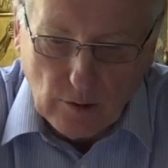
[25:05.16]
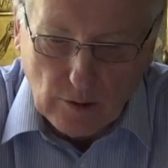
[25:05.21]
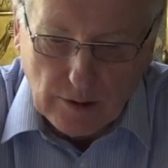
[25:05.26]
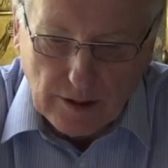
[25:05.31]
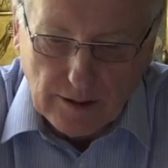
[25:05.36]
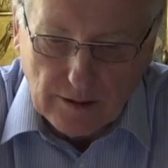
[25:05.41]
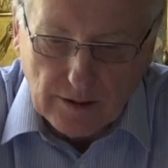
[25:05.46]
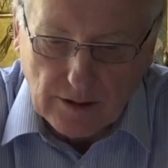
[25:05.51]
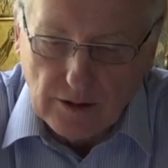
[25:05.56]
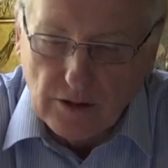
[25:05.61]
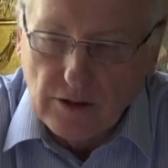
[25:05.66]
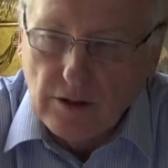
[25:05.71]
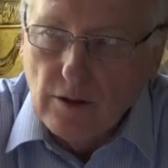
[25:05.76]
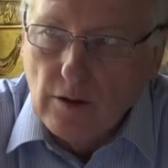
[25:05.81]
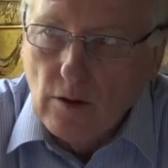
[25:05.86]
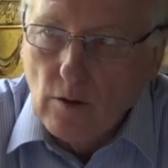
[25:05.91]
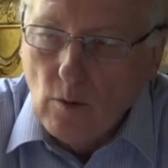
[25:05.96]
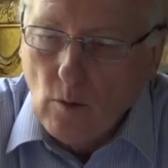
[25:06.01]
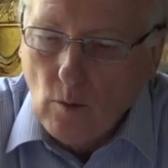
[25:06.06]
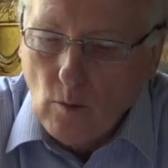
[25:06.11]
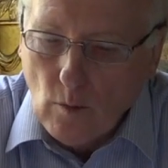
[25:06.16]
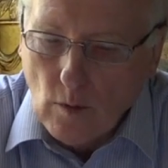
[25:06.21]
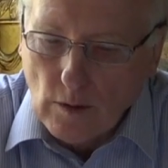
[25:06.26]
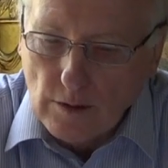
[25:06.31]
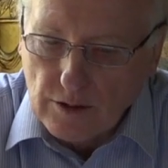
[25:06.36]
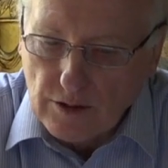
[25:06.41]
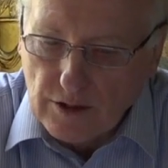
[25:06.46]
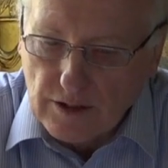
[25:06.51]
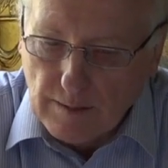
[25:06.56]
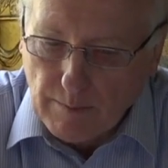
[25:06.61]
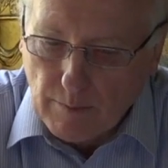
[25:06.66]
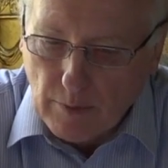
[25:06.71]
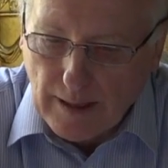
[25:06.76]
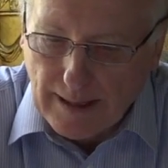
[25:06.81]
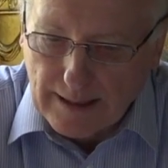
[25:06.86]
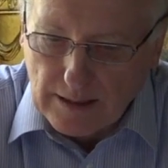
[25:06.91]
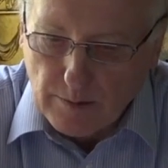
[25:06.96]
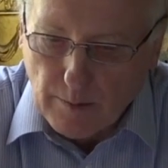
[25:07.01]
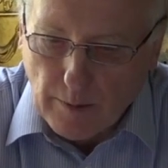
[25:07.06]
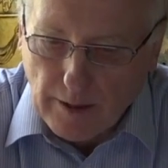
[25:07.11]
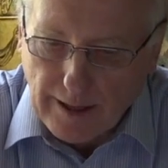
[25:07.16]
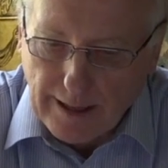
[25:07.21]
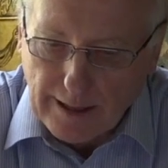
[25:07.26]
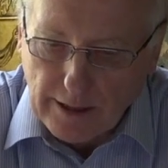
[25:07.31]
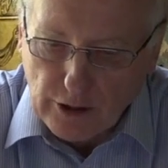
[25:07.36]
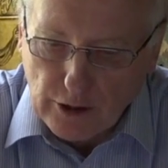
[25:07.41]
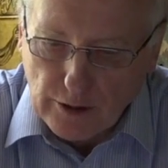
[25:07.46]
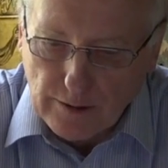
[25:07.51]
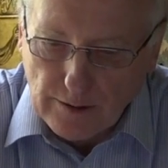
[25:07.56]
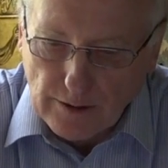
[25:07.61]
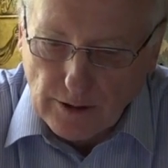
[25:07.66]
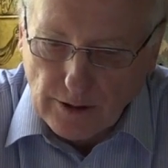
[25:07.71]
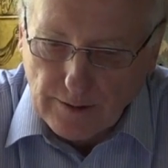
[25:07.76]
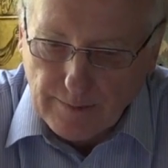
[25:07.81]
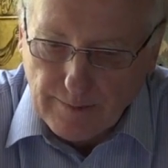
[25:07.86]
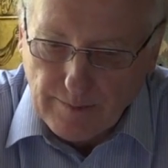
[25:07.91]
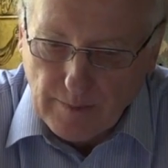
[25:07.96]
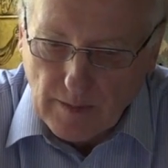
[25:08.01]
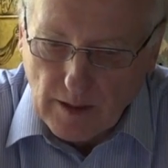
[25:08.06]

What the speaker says: audience, wants simple explanations.